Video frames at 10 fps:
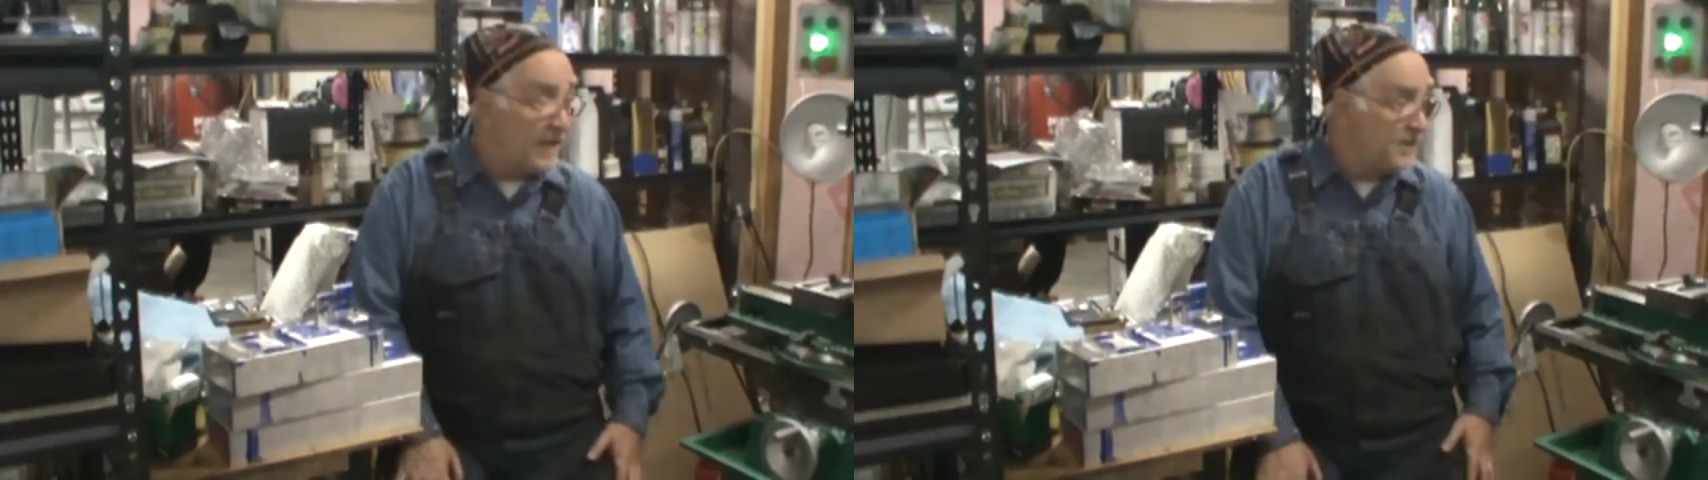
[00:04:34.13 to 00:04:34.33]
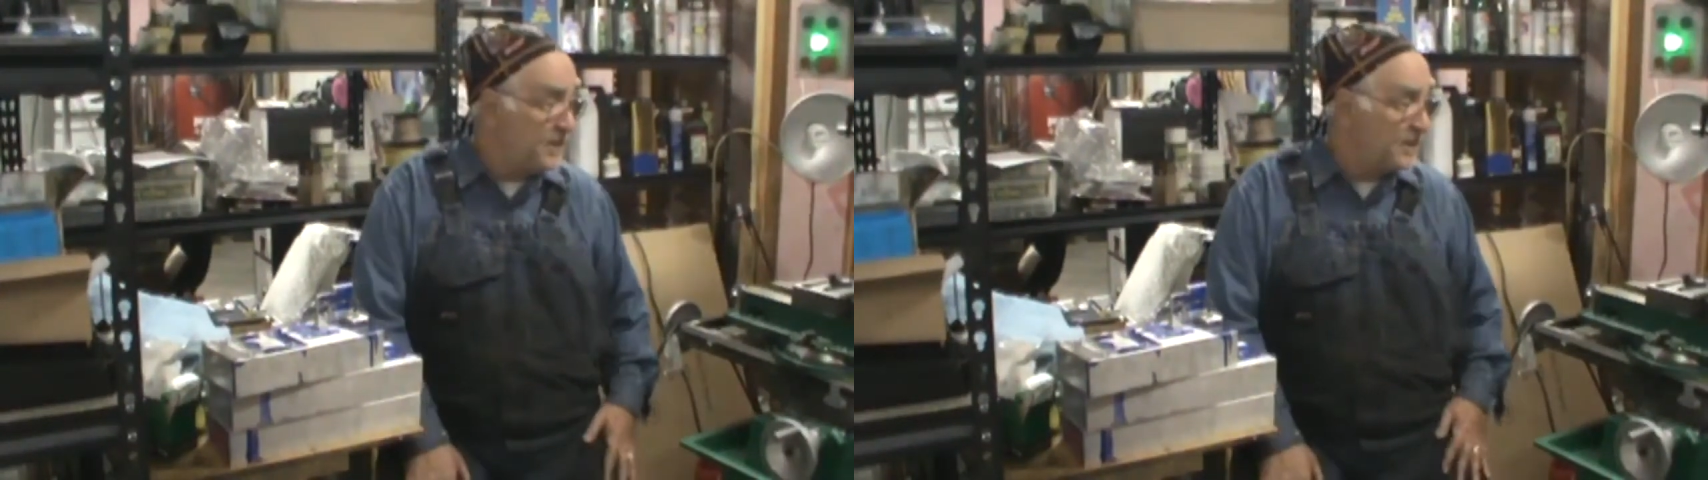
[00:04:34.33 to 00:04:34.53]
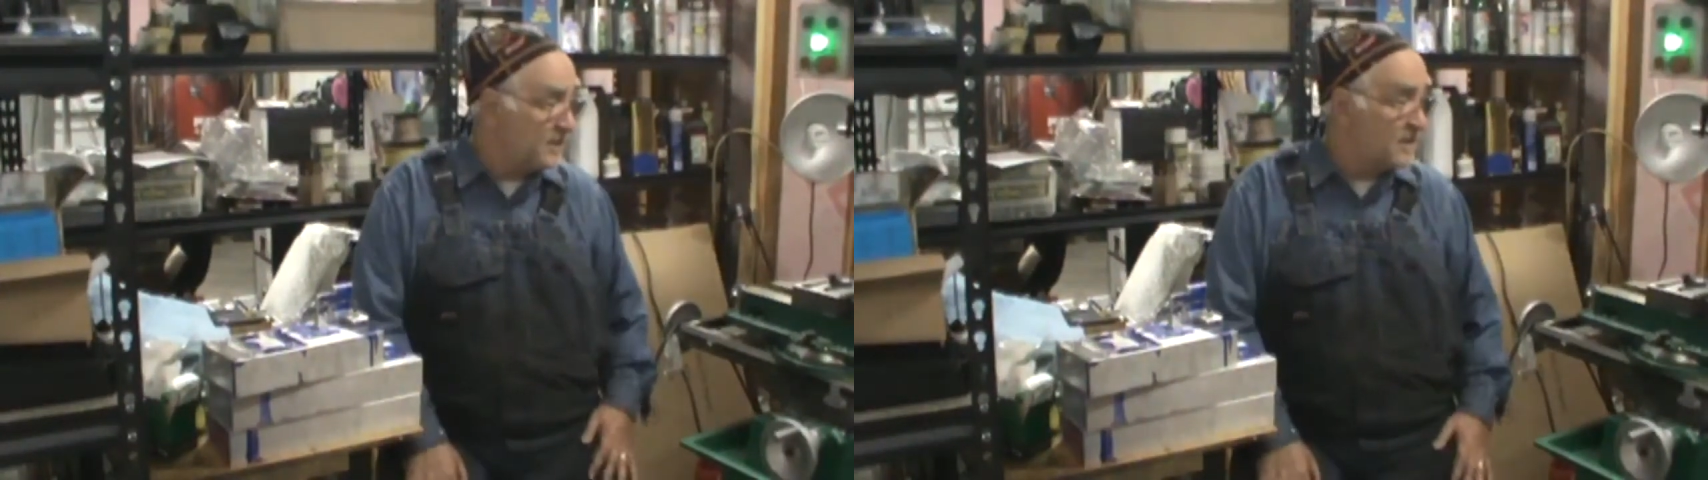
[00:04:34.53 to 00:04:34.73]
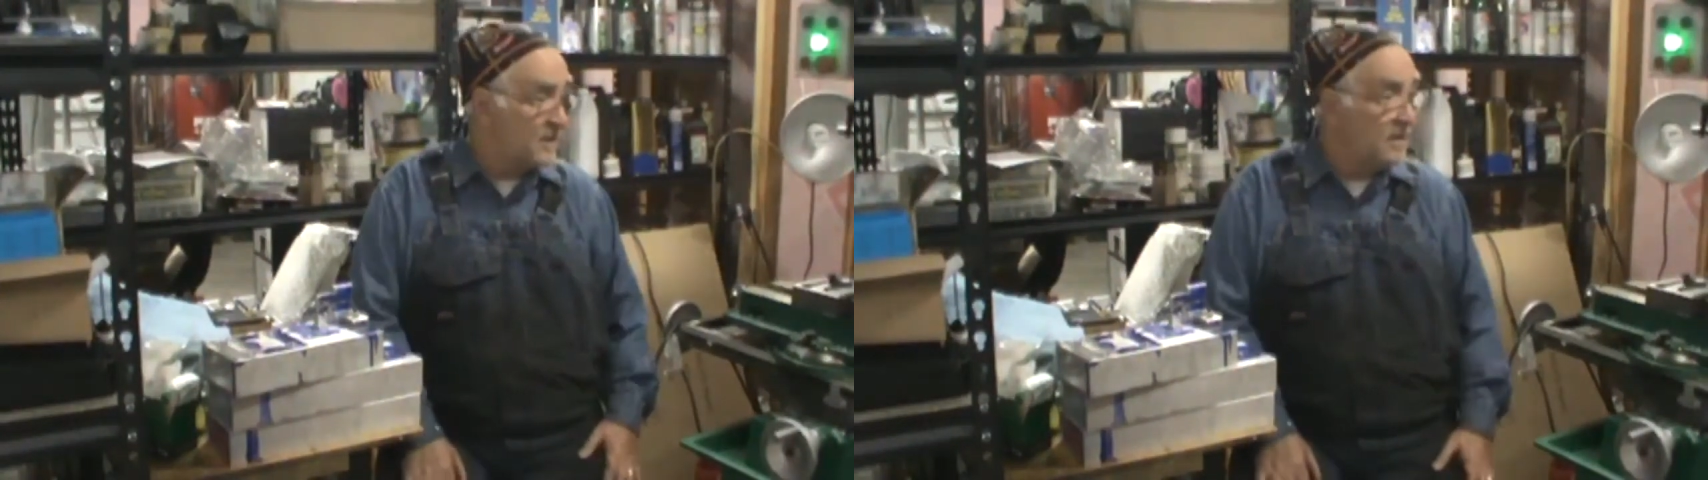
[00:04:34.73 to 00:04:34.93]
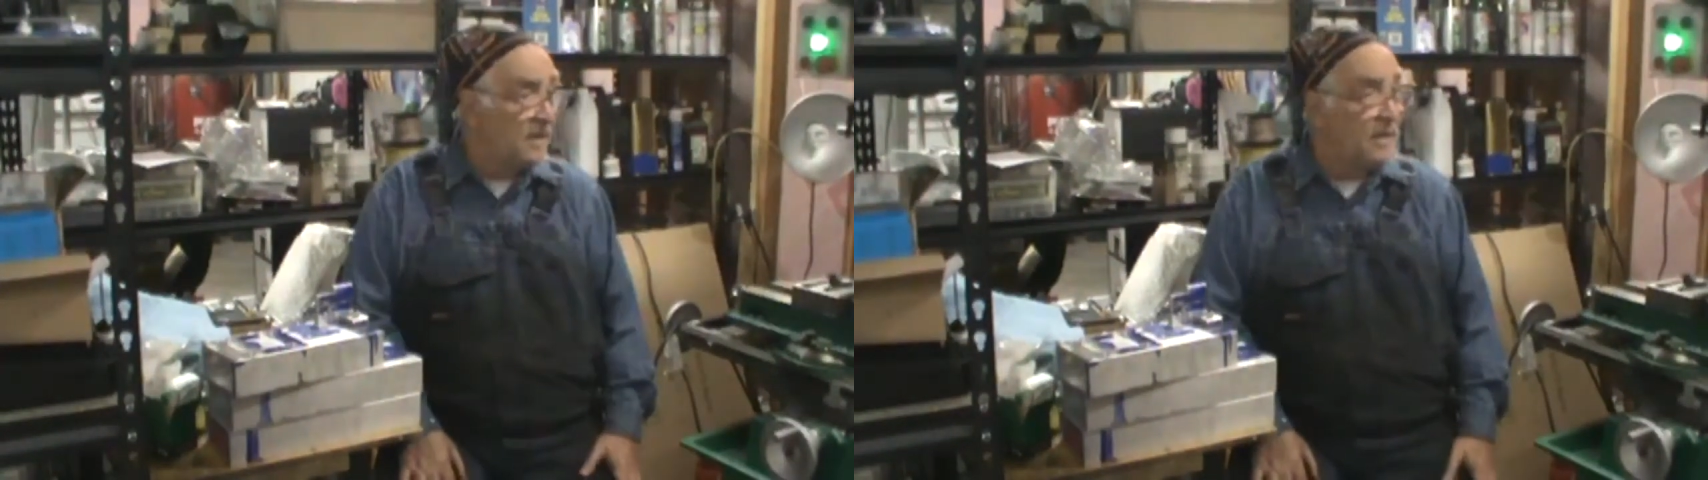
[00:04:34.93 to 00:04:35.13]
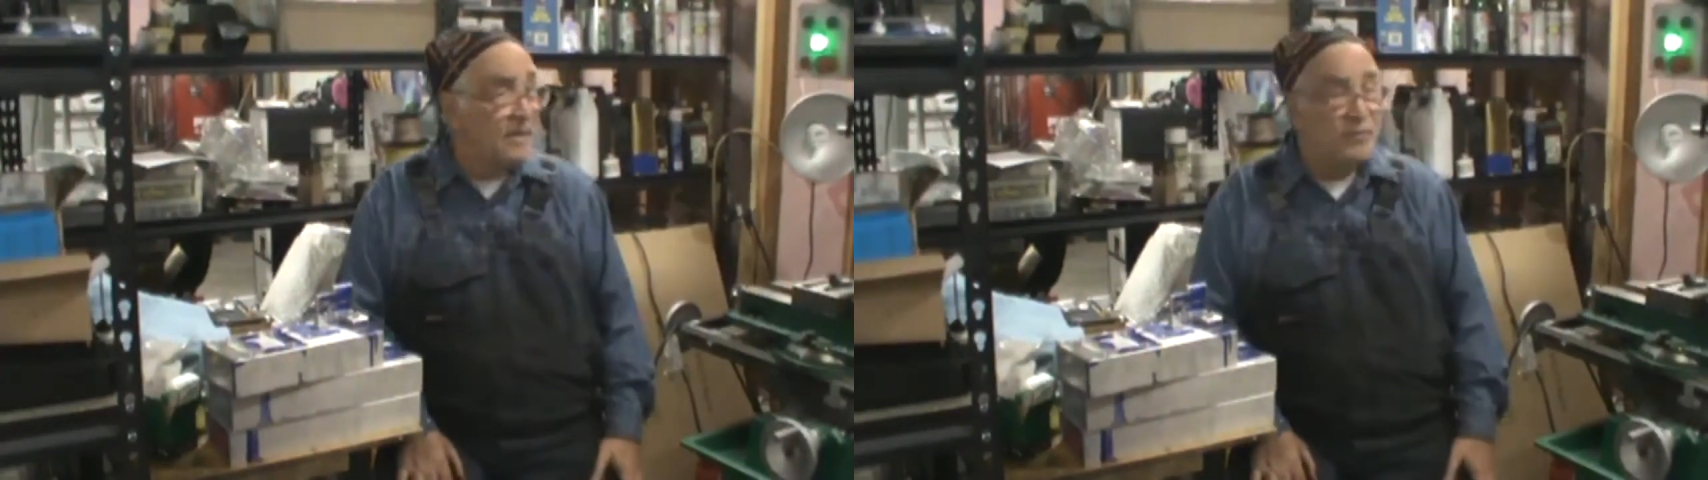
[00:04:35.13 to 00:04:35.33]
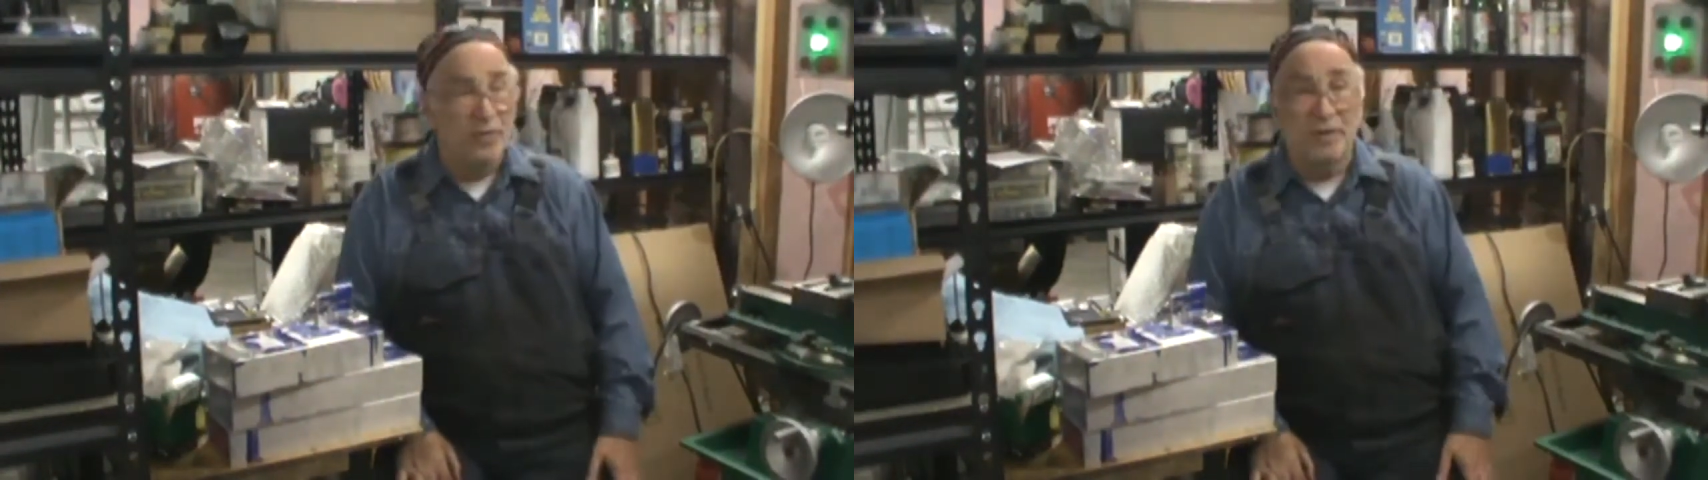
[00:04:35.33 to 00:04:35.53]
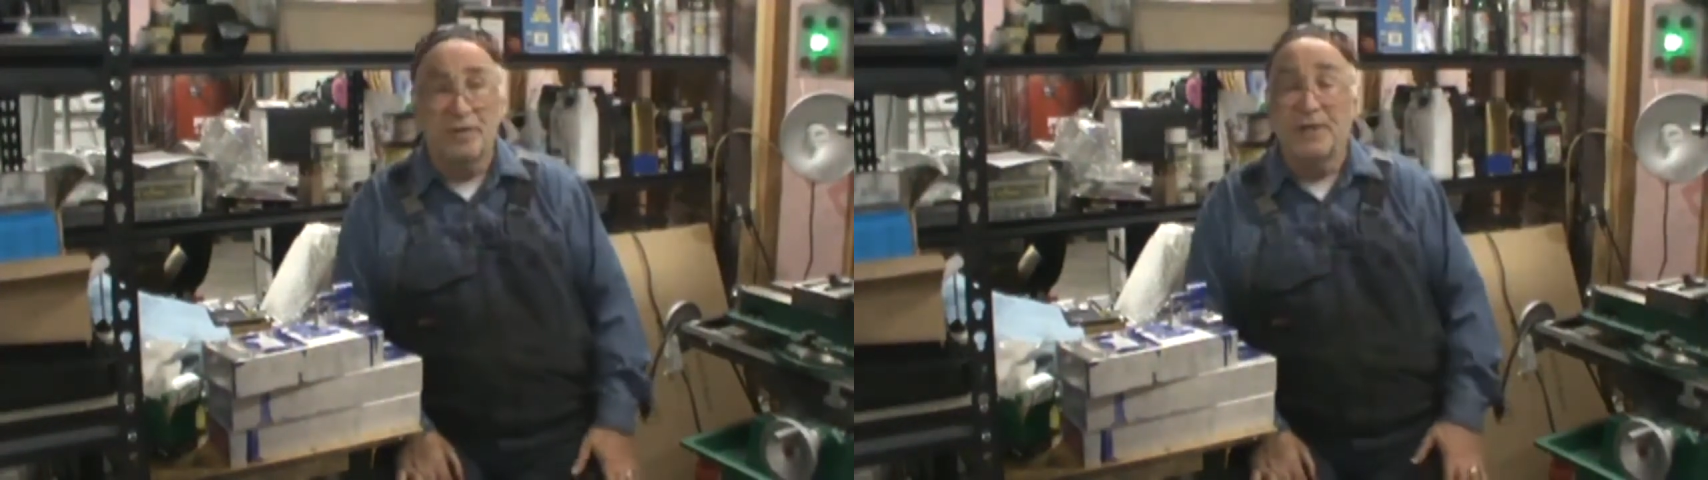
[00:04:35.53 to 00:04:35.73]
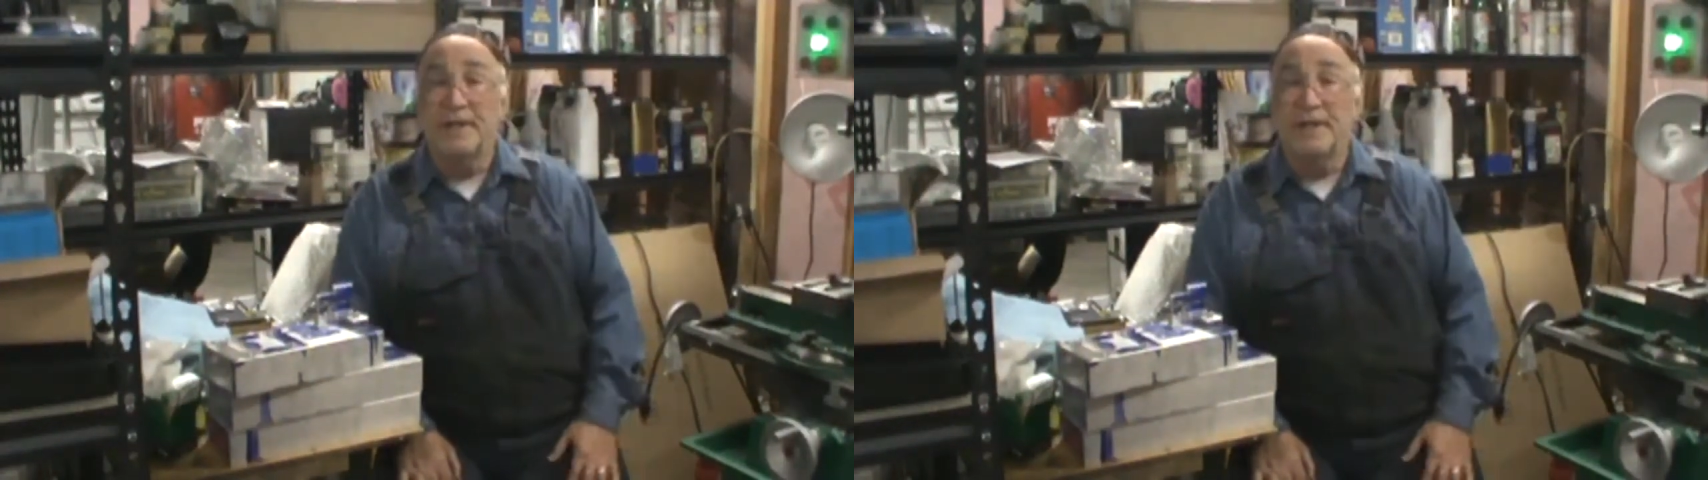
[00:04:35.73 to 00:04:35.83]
I just drilled